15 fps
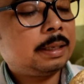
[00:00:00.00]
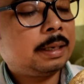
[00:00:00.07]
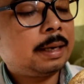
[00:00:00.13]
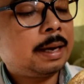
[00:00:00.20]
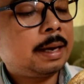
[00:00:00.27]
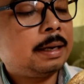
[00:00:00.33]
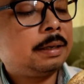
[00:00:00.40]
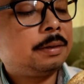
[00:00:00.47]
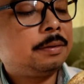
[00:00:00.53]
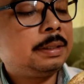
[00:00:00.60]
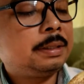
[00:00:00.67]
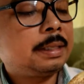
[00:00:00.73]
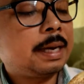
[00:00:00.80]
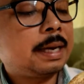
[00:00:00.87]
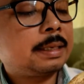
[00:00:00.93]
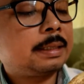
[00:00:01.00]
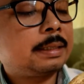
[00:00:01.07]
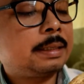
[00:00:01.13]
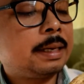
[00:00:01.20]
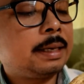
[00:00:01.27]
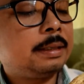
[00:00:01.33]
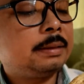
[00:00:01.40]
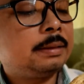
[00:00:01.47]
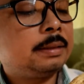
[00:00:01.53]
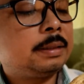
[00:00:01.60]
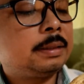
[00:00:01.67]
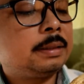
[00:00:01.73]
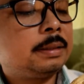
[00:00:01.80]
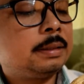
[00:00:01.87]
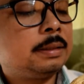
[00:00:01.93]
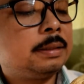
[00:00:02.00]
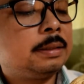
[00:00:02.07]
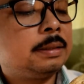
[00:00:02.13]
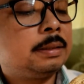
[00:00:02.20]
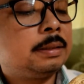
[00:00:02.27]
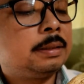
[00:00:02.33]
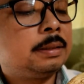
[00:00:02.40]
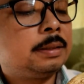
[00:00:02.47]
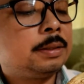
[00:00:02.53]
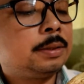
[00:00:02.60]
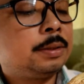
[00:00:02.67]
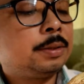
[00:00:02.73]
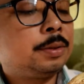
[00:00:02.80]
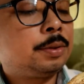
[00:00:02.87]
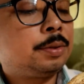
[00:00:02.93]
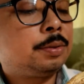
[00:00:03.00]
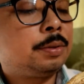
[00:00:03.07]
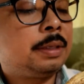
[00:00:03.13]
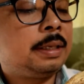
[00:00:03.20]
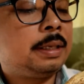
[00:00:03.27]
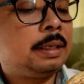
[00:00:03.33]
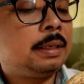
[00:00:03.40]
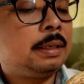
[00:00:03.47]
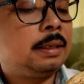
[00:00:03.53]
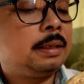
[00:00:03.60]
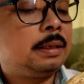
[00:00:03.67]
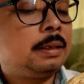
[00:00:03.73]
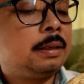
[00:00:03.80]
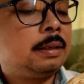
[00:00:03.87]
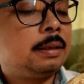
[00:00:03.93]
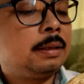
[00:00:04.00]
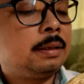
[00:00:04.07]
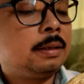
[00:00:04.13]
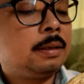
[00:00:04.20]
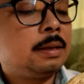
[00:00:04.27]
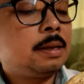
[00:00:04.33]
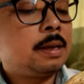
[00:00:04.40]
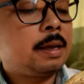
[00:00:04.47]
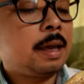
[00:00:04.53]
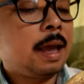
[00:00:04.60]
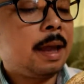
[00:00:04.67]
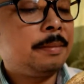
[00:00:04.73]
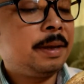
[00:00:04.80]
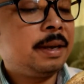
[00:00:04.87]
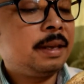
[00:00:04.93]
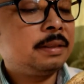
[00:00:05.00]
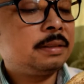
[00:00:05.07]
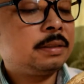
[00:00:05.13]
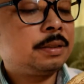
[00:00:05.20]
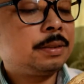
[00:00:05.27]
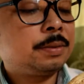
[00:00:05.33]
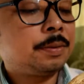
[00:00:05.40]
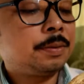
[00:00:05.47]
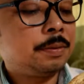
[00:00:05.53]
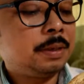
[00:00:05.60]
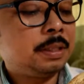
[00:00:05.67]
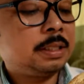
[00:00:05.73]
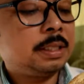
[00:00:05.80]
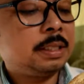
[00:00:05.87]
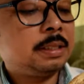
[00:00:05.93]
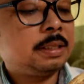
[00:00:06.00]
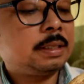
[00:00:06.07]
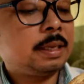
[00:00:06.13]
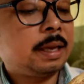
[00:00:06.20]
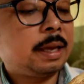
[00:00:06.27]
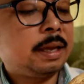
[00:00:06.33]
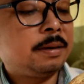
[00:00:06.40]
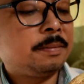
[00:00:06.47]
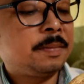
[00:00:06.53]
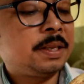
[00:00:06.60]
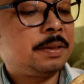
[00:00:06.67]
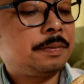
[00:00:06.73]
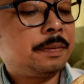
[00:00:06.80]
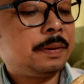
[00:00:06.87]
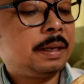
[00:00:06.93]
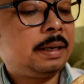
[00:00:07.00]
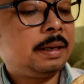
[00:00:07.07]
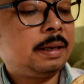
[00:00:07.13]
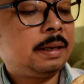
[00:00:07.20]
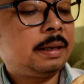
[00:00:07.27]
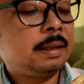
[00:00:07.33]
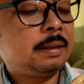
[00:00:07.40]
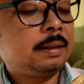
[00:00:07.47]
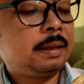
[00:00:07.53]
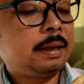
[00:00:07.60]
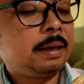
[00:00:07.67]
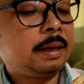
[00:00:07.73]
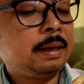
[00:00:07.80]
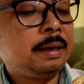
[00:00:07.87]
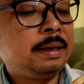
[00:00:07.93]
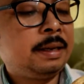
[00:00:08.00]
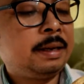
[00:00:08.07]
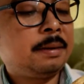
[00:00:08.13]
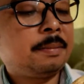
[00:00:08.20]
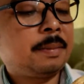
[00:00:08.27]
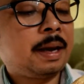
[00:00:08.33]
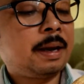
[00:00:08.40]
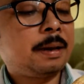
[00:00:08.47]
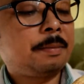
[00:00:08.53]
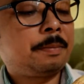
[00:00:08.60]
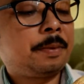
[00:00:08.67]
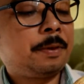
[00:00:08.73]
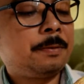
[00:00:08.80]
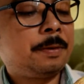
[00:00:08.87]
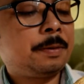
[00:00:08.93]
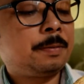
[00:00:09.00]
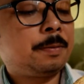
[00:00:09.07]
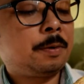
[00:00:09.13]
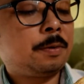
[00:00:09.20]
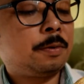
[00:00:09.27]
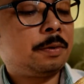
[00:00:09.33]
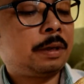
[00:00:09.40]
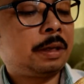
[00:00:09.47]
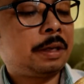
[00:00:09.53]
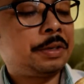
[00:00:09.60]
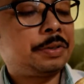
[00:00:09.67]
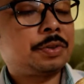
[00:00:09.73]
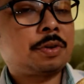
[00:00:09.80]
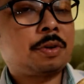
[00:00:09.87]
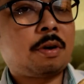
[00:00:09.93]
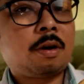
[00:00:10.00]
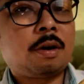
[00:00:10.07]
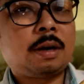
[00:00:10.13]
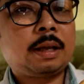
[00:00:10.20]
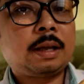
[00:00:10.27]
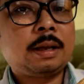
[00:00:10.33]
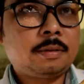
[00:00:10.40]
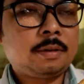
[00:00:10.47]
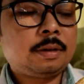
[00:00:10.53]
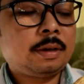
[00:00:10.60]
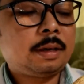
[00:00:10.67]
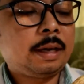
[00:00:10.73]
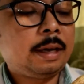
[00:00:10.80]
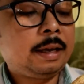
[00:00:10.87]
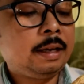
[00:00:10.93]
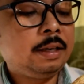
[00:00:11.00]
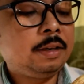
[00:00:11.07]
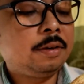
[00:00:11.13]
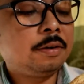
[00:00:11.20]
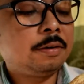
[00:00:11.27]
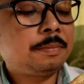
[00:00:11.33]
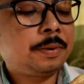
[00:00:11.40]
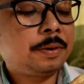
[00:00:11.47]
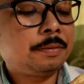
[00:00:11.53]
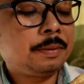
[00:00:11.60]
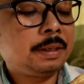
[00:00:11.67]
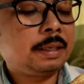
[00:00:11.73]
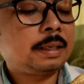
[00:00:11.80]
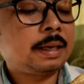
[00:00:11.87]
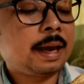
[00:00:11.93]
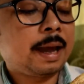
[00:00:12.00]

line, which extend to the eminence which is in between the ilium and pubic bone, is called iliopubic